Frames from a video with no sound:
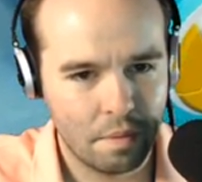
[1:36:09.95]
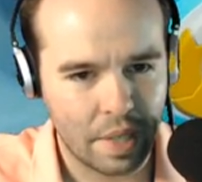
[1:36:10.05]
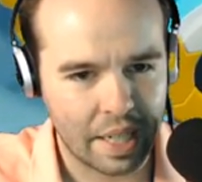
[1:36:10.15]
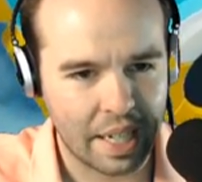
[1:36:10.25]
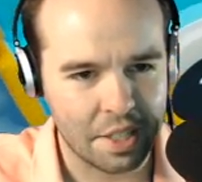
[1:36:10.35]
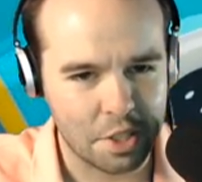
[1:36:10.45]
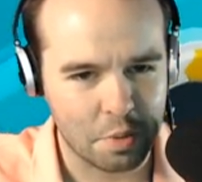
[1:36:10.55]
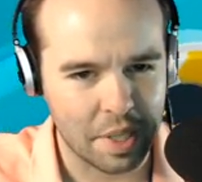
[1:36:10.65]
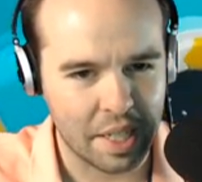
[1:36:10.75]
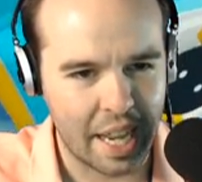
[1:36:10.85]
I can't
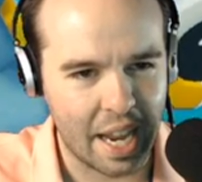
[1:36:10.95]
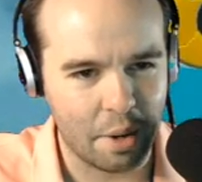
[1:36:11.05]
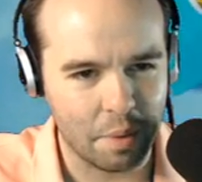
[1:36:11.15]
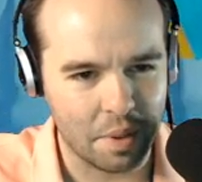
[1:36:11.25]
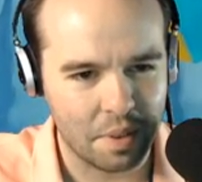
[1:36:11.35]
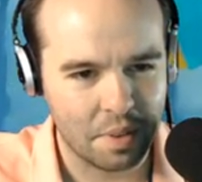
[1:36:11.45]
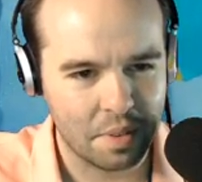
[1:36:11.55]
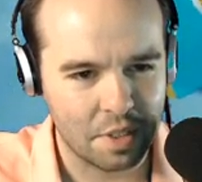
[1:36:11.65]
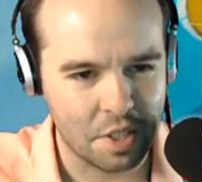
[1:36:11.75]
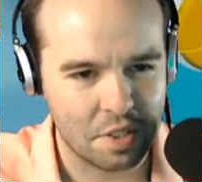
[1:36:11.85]
swing outward.
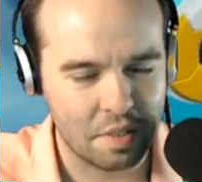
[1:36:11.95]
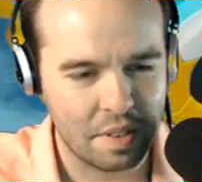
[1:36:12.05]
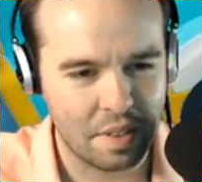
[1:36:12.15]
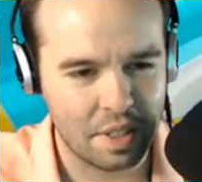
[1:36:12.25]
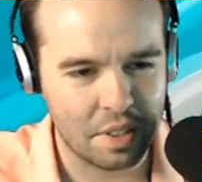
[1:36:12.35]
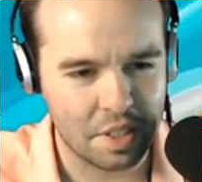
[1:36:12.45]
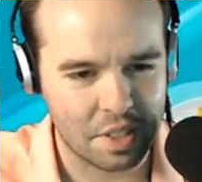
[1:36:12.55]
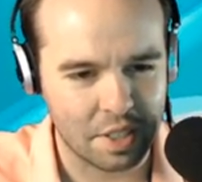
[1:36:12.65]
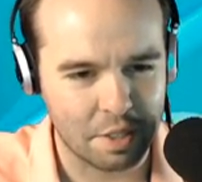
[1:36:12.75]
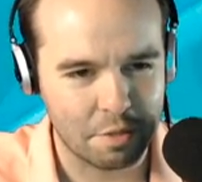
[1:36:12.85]
Just into this
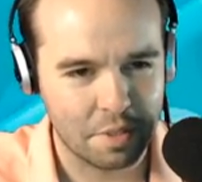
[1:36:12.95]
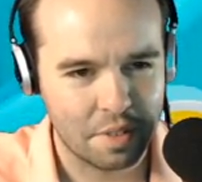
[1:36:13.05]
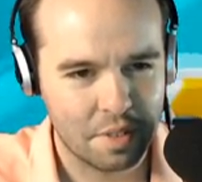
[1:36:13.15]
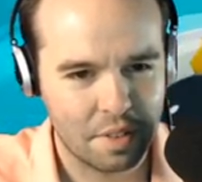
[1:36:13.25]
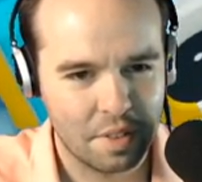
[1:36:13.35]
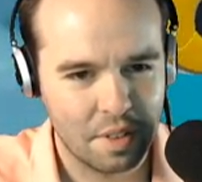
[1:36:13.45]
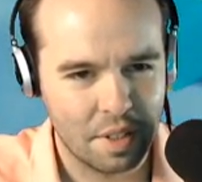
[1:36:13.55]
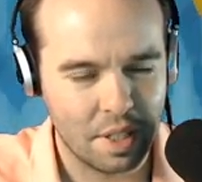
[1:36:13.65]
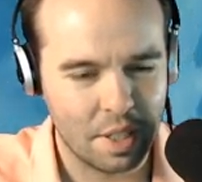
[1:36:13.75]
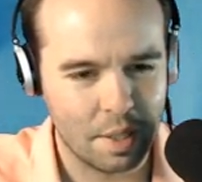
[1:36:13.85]
cliff.
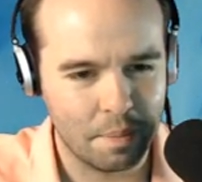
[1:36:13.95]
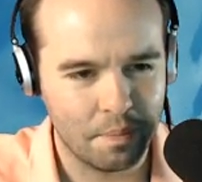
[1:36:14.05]
Really? I